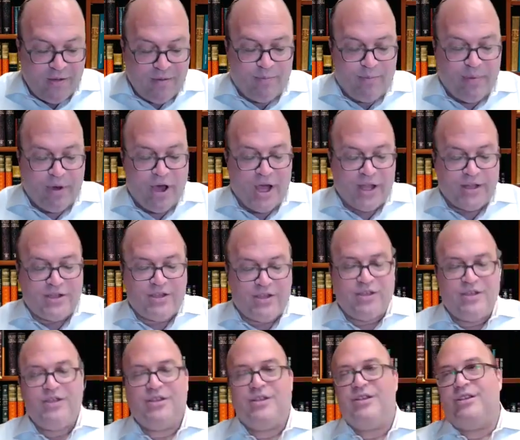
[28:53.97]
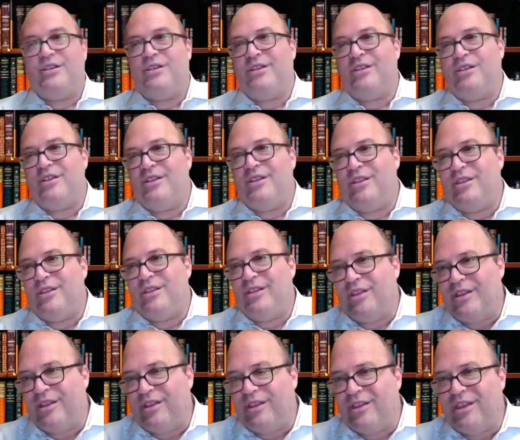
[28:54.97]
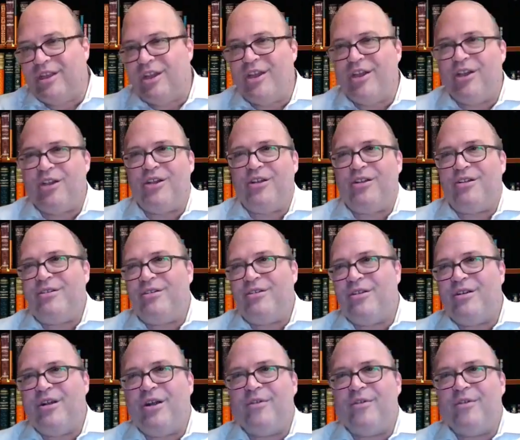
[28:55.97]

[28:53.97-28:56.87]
But they're